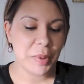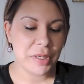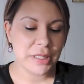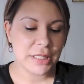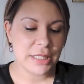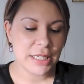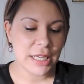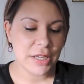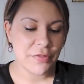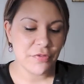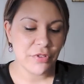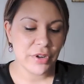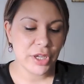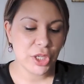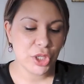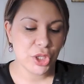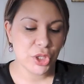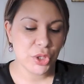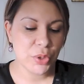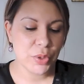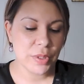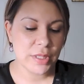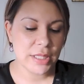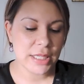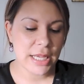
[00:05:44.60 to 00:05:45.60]
But yeah, very
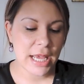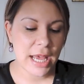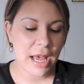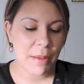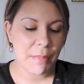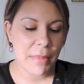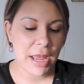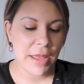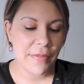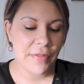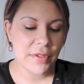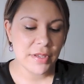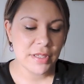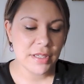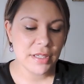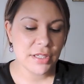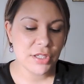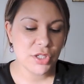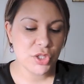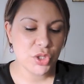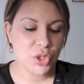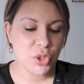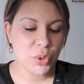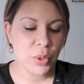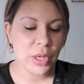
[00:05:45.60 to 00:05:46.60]
cute. And this
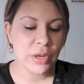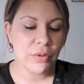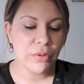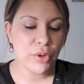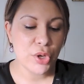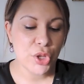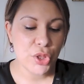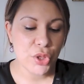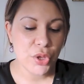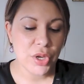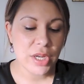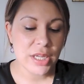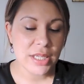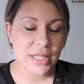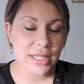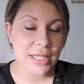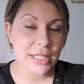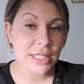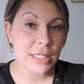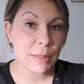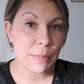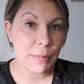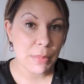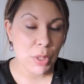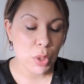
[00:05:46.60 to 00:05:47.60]
is
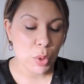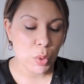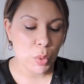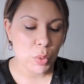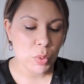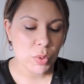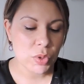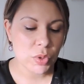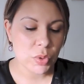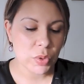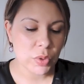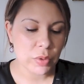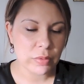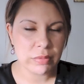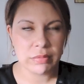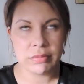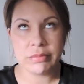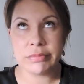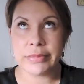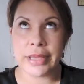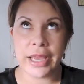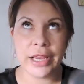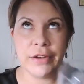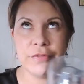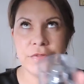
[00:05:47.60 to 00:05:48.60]
236 mils or
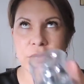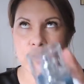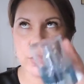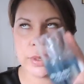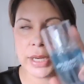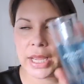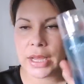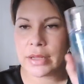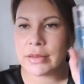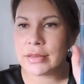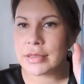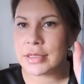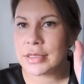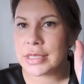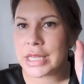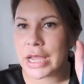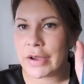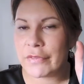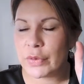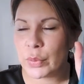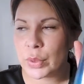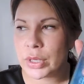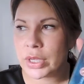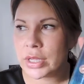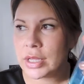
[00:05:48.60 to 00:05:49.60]
8 fluid ounces,
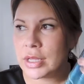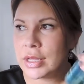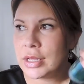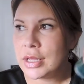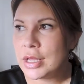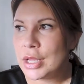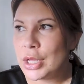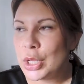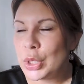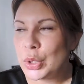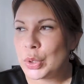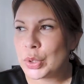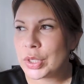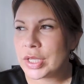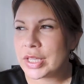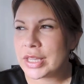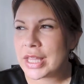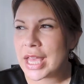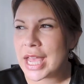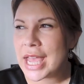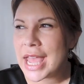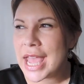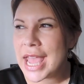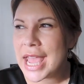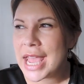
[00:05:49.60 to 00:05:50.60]
however you want to look at
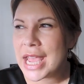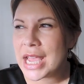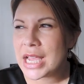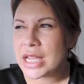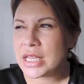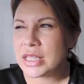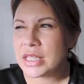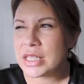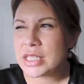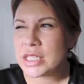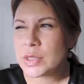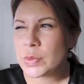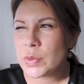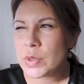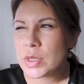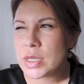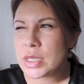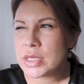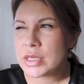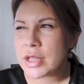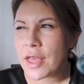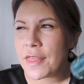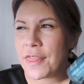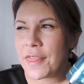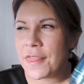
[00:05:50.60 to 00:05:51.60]
that. And this
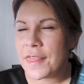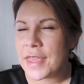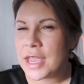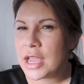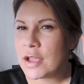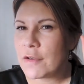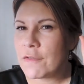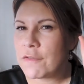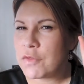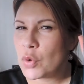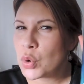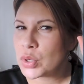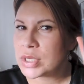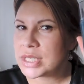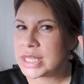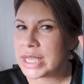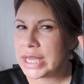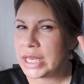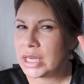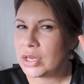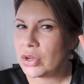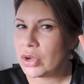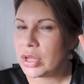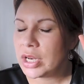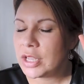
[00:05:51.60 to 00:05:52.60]
was, I think,
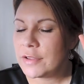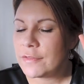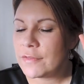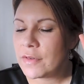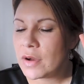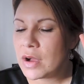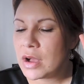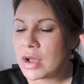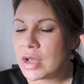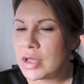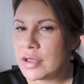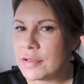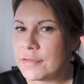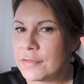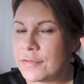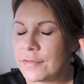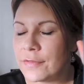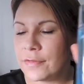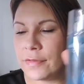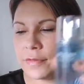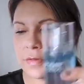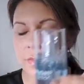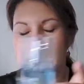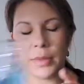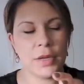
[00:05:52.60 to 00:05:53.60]
$14.95.
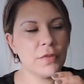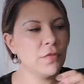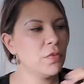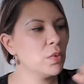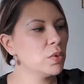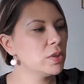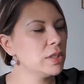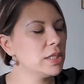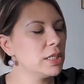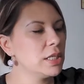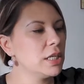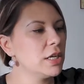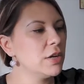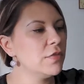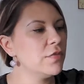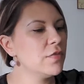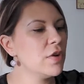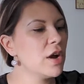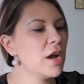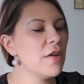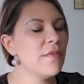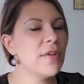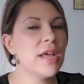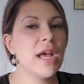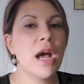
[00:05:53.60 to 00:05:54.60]

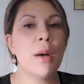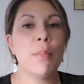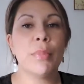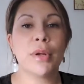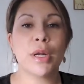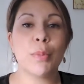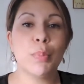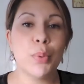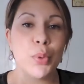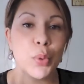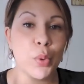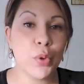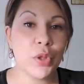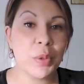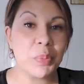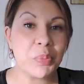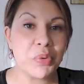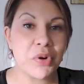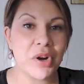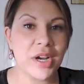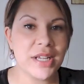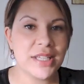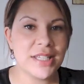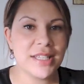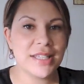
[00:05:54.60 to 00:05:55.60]
But I'll put all the
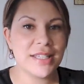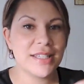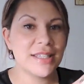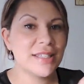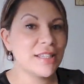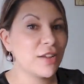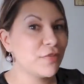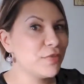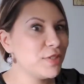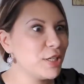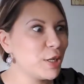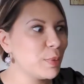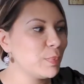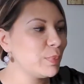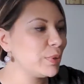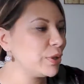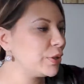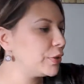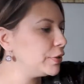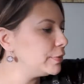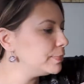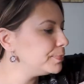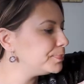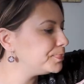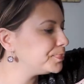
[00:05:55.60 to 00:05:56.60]
prices and stuff down
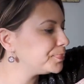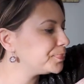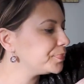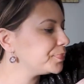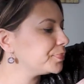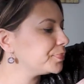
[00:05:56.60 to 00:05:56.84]
below.